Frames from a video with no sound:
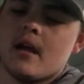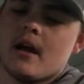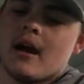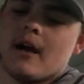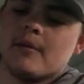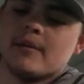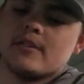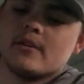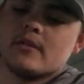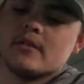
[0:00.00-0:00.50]

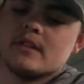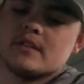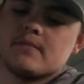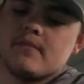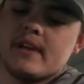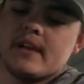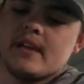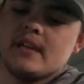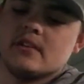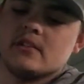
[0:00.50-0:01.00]
I'll be throwing this
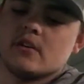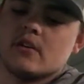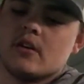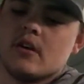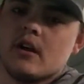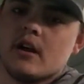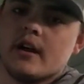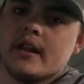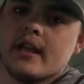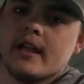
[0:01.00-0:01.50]
bait
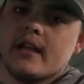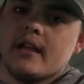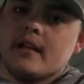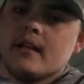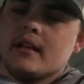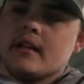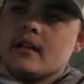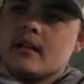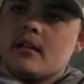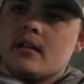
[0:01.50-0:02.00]
on
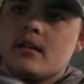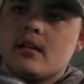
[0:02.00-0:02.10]
the